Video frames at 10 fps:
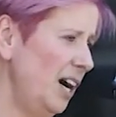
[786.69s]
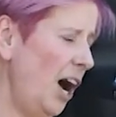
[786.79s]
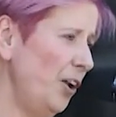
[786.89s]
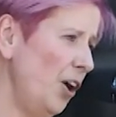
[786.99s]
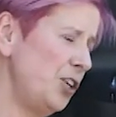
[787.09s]

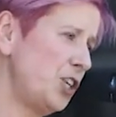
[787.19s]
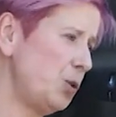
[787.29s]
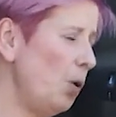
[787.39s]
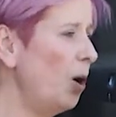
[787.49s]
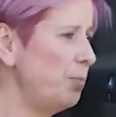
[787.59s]
And I
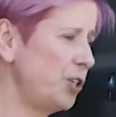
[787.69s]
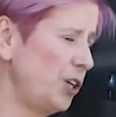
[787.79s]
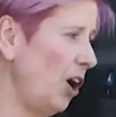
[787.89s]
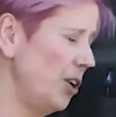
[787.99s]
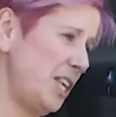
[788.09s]

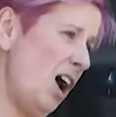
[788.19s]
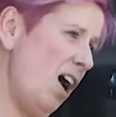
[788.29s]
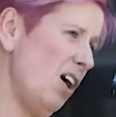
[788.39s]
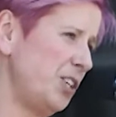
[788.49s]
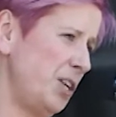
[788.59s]
swapped God's
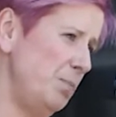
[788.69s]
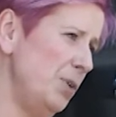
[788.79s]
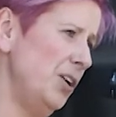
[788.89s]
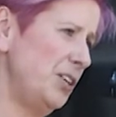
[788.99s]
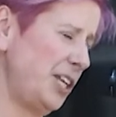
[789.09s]
heart and
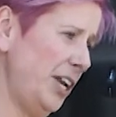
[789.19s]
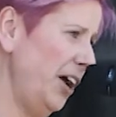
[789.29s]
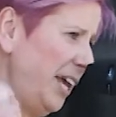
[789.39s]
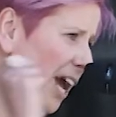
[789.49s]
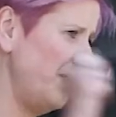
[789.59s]
mercy, and
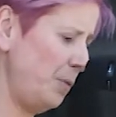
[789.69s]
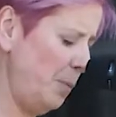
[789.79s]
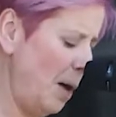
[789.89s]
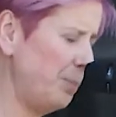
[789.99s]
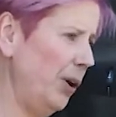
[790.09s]
I gave him
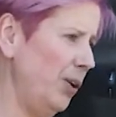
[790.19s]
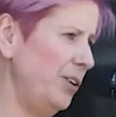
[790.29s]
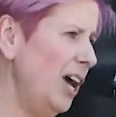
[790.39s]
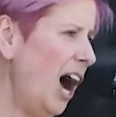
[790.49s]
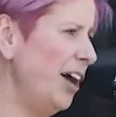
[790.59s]
that
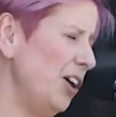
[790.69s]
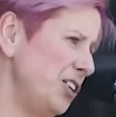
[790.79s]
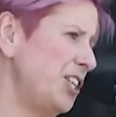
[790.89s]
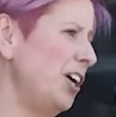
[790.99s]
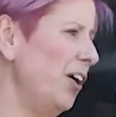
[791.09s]
button, and I
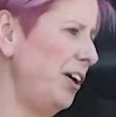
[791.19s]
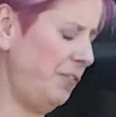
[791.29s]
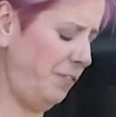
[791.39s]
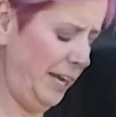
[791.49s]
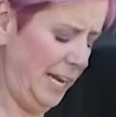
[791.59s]
started
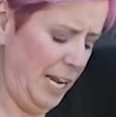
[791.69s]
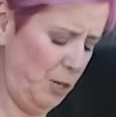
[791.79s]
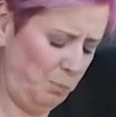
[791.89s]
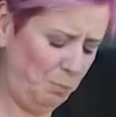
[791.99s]
feeling.